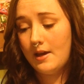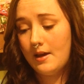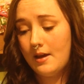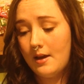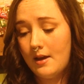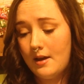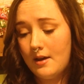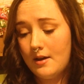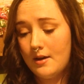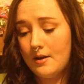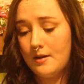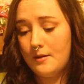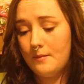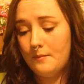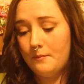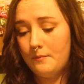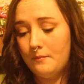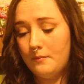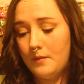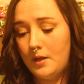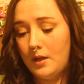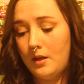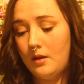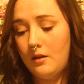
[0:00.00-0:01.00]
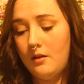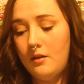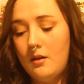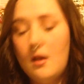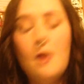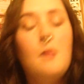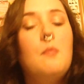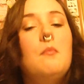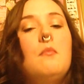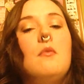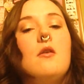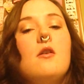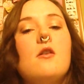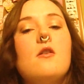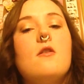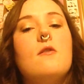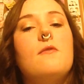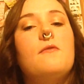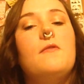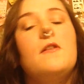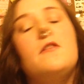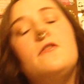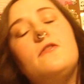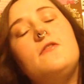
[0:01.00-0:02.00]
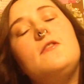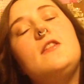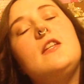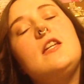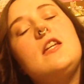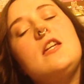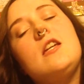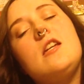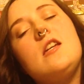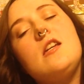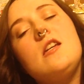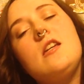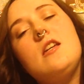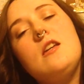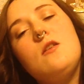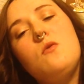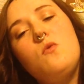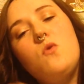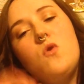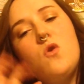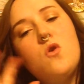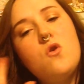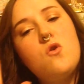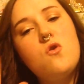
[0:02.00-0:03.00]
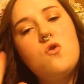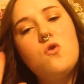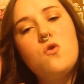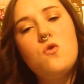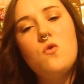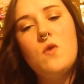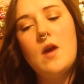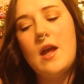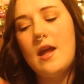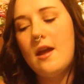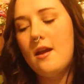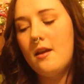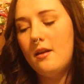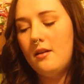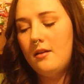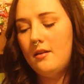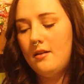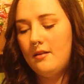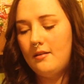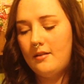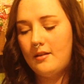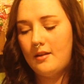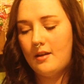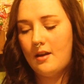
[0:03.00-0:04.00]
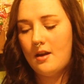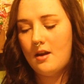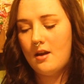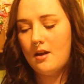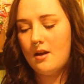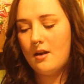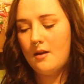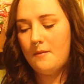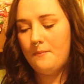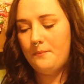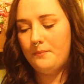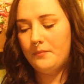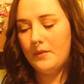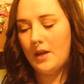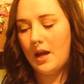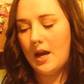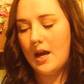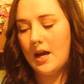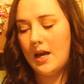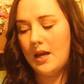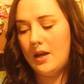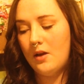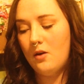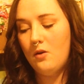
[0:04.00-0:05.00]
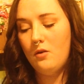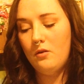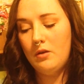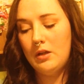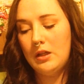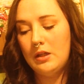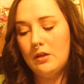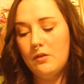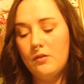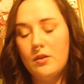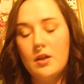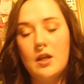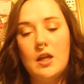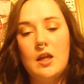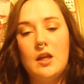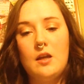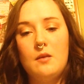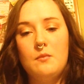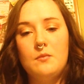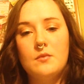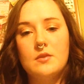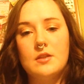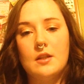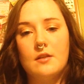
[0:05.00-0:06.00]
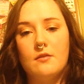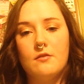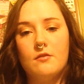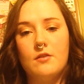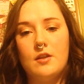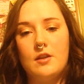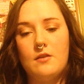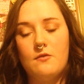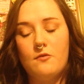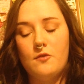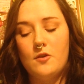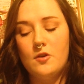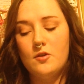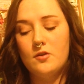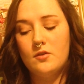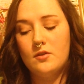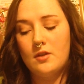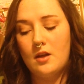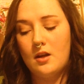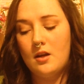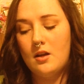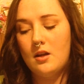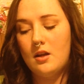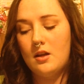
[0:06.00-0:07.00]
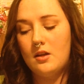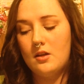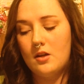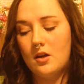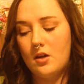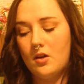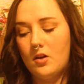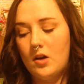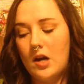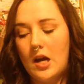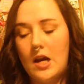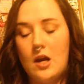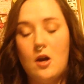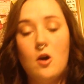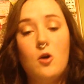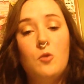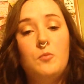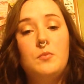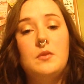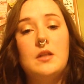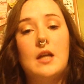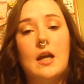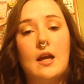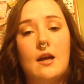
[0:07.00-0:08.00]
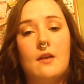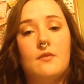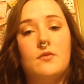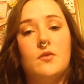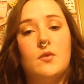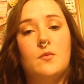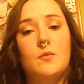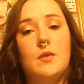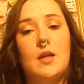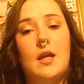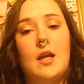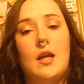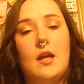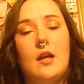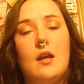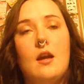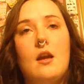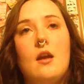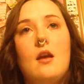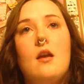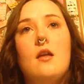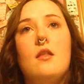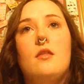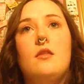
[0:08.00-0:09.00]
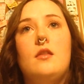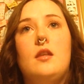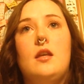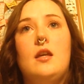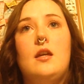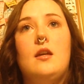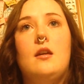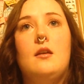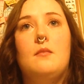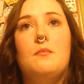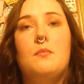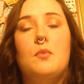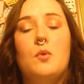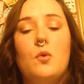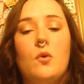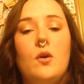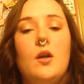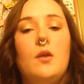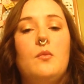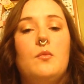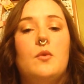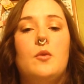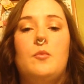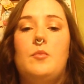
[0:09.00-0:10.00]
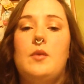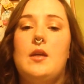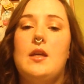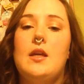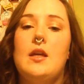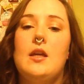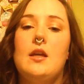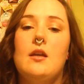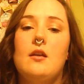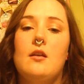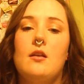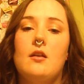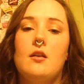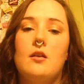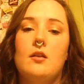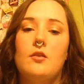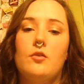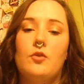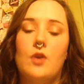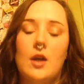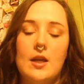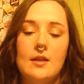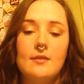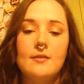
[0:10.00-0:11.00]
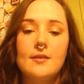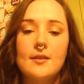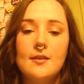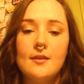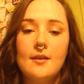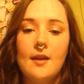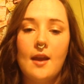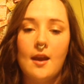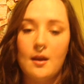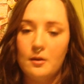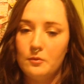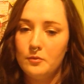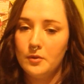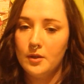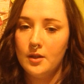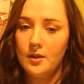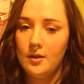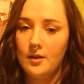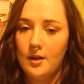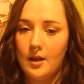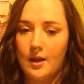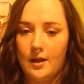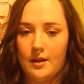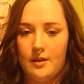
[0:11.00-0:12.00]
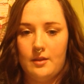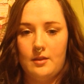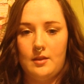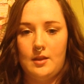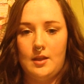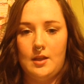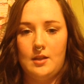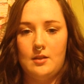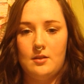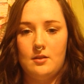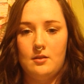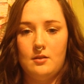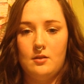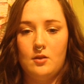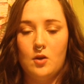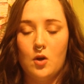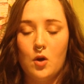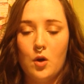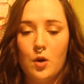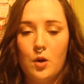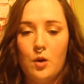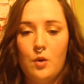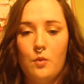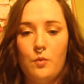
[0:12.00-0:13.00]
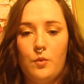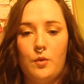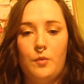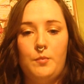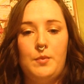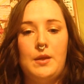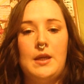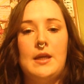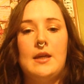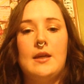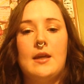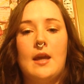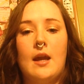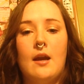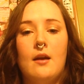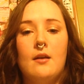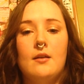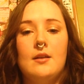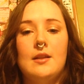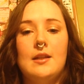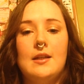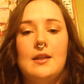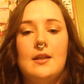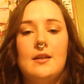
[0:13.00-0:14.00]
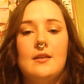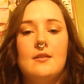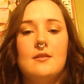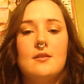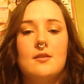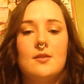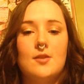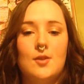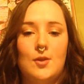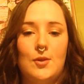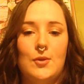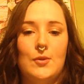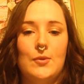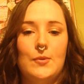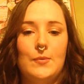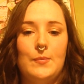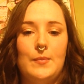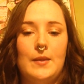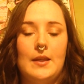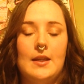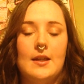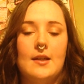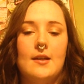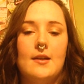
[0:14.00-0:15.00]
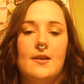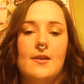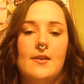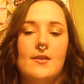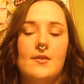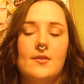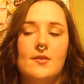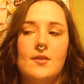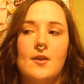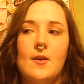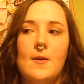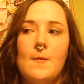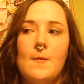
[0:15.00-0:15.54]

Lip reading: And number 50, woo, and I already know the names of the first son and daughter I hope to have someday. The boy will be Grayson Edward, and the girl will be Carolyn Sue, because